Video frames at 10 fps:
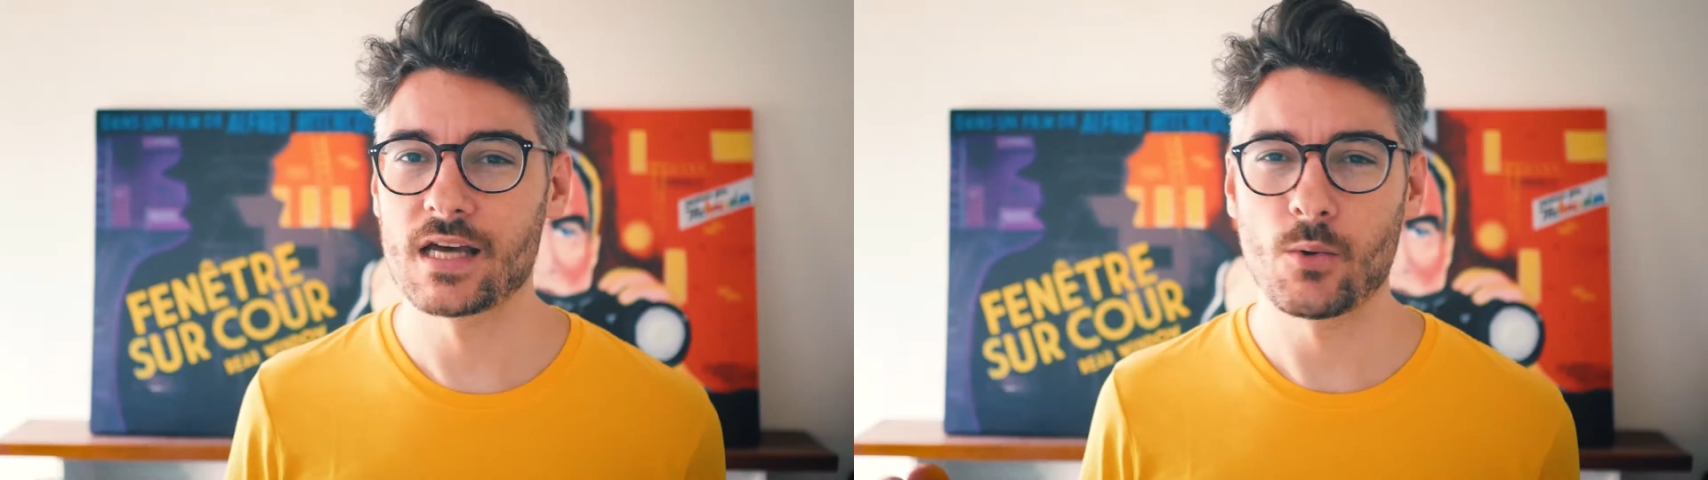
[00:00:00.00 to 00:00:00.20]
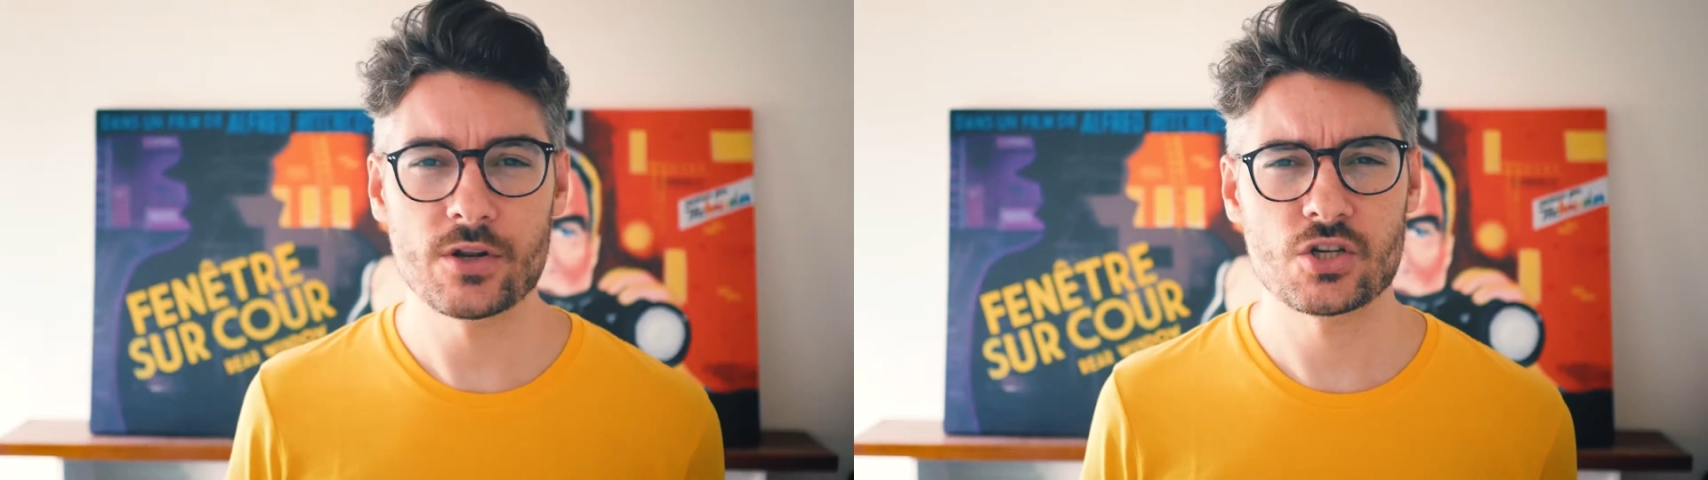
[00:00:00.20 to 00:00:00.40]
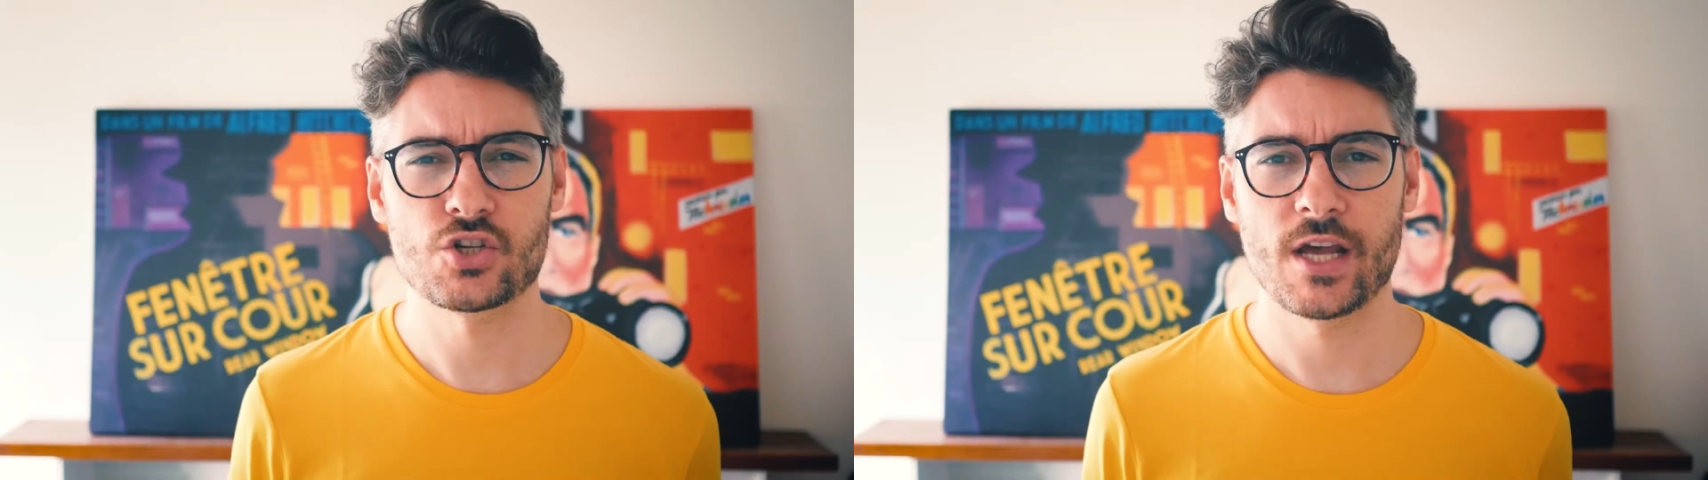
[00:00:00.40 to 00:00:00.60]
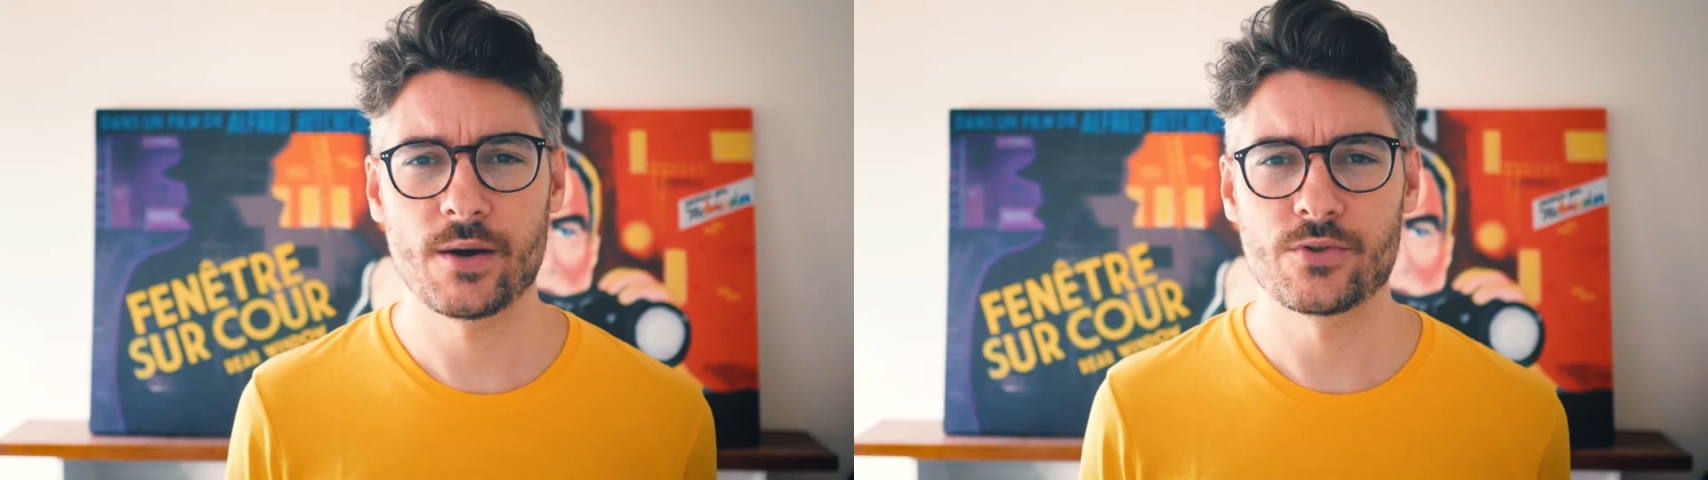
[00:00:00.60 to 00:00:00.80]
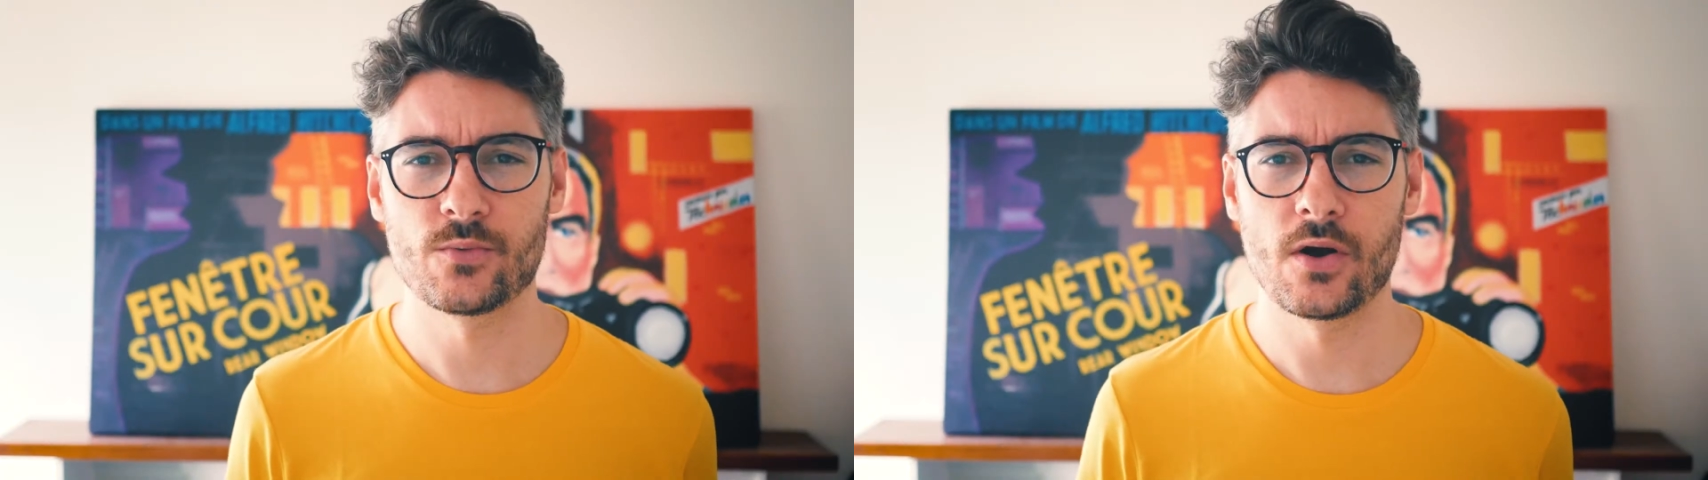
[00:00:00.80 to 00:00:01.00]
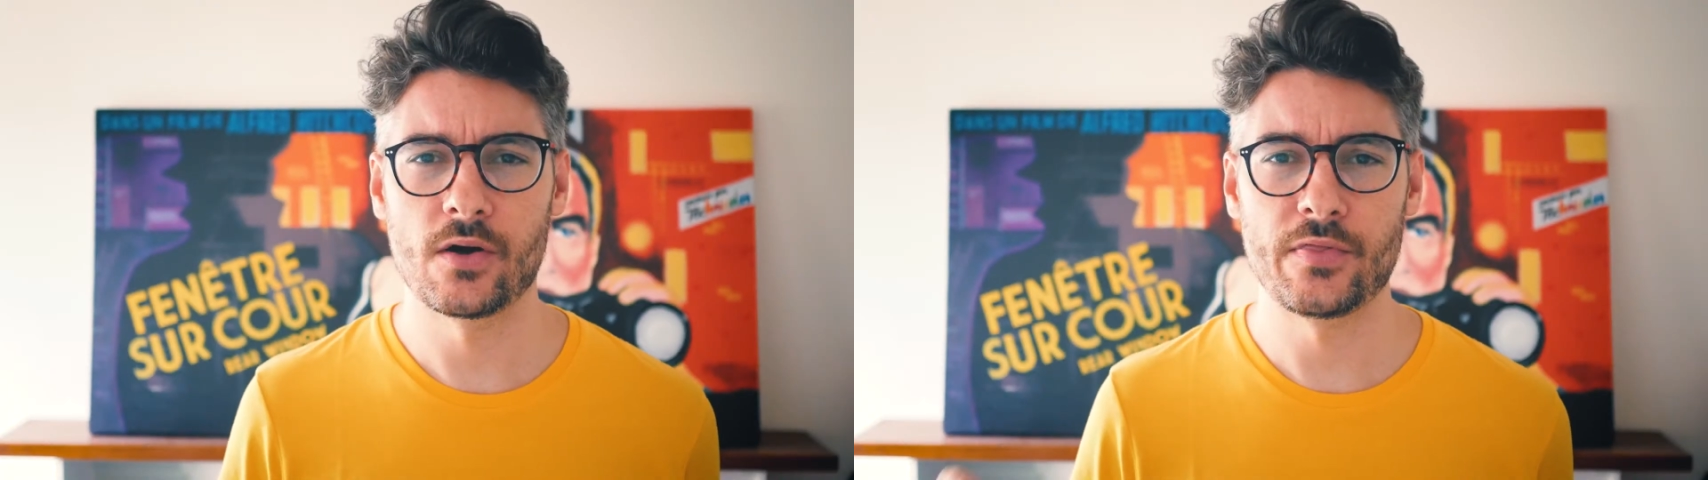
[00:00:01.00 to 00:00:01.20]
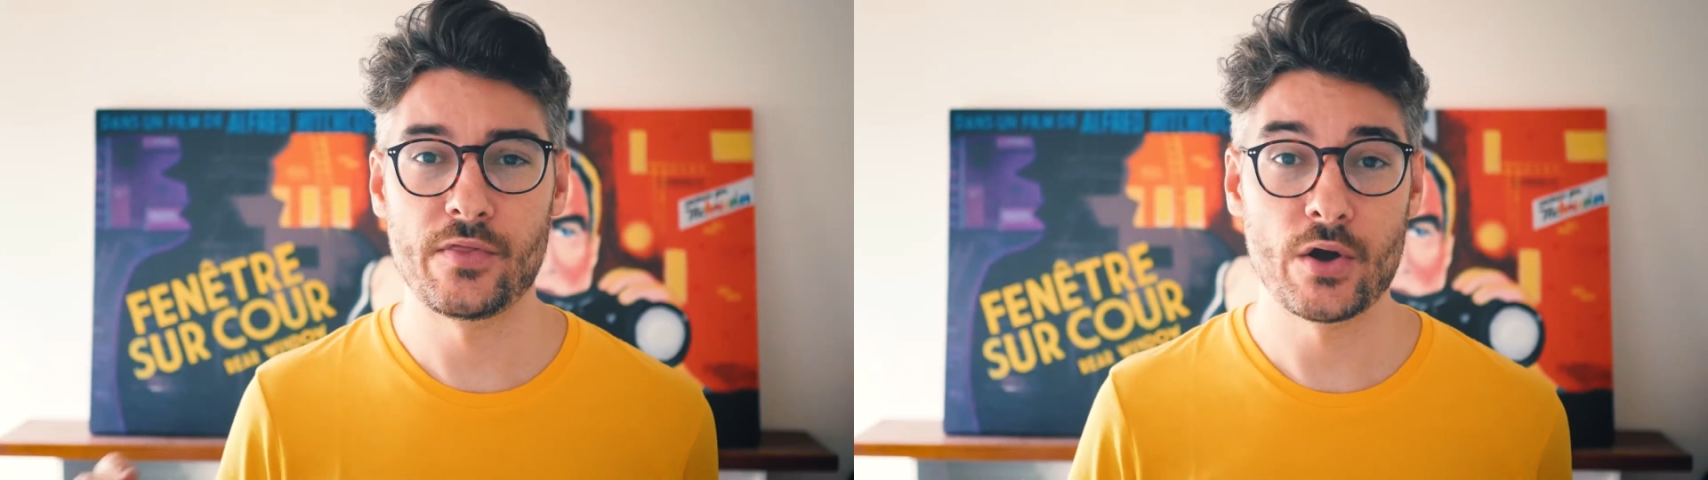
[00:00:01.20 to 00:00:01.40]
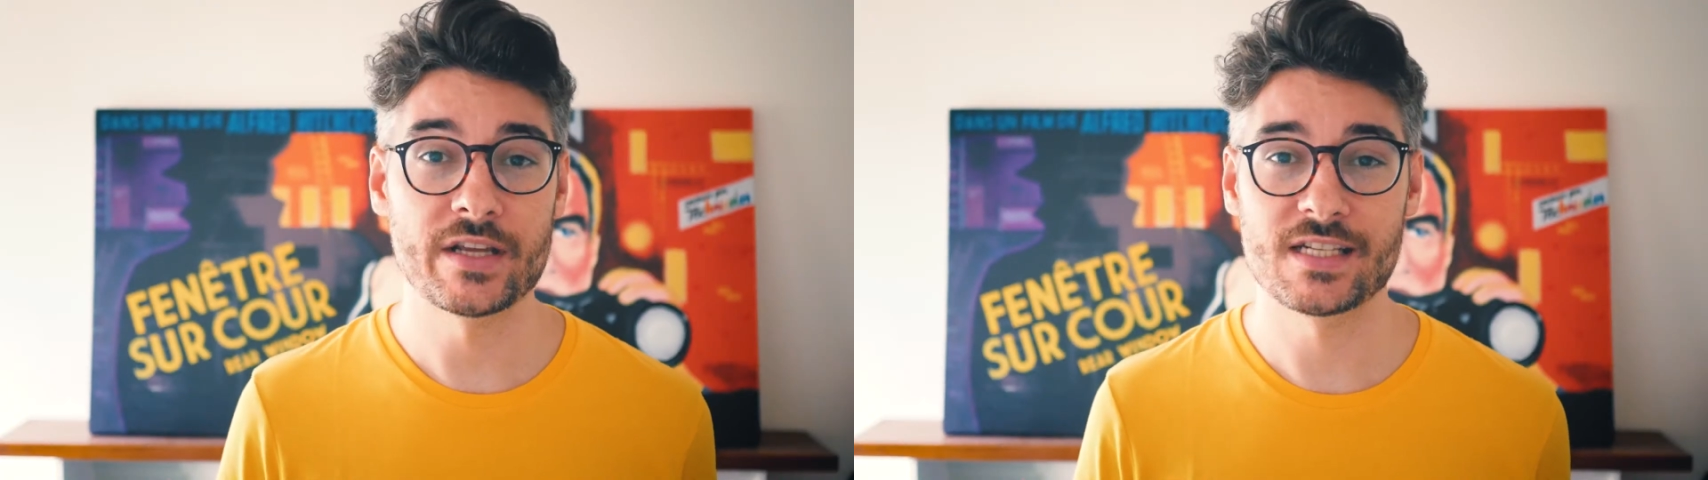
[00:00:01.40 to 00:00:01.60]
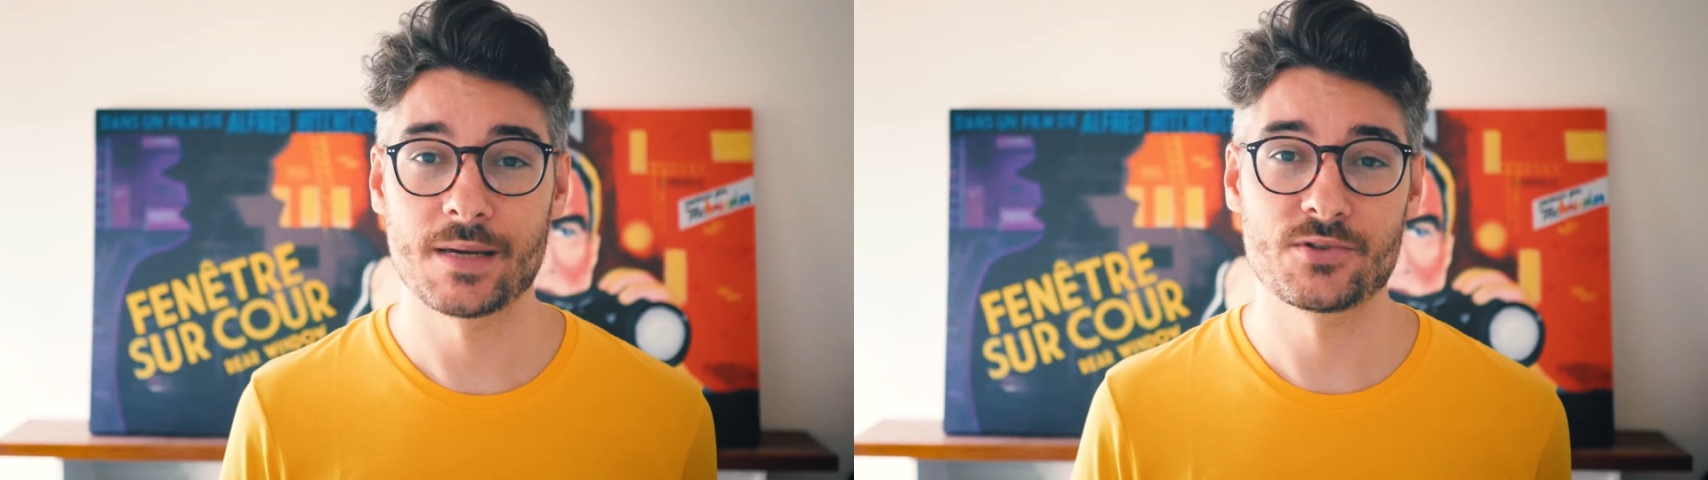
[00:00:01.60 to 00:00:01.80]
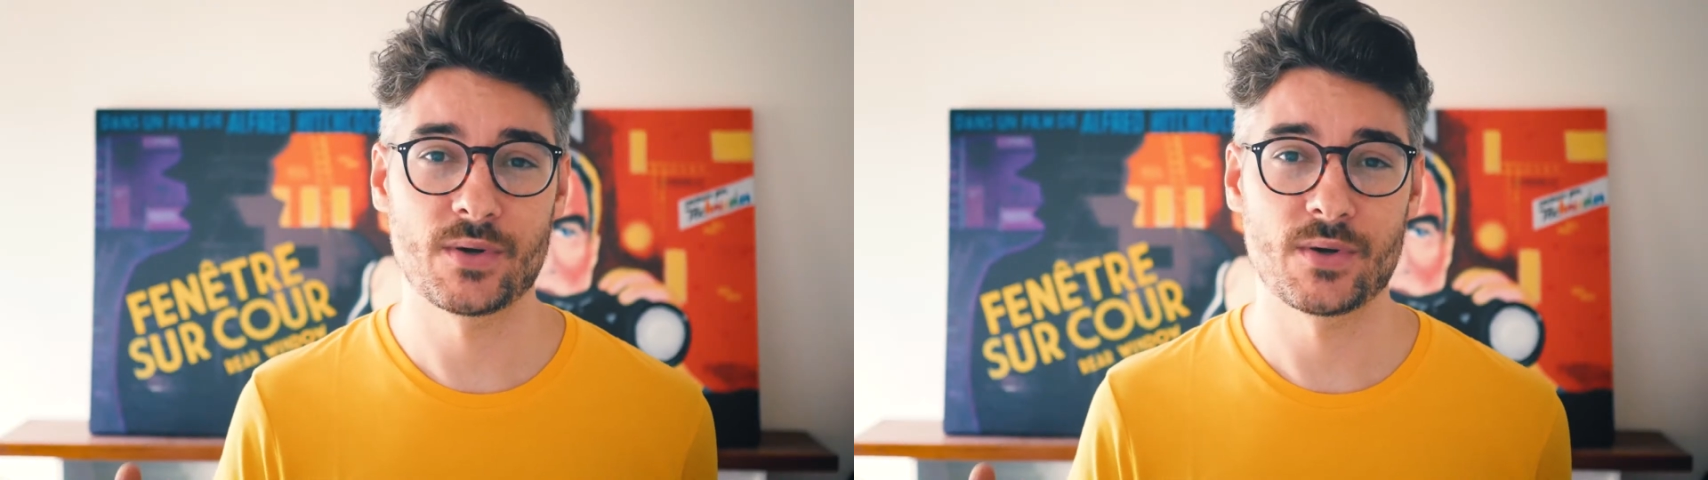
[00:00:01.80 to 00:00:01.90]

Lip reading: I wanted to share with the world 30 tips,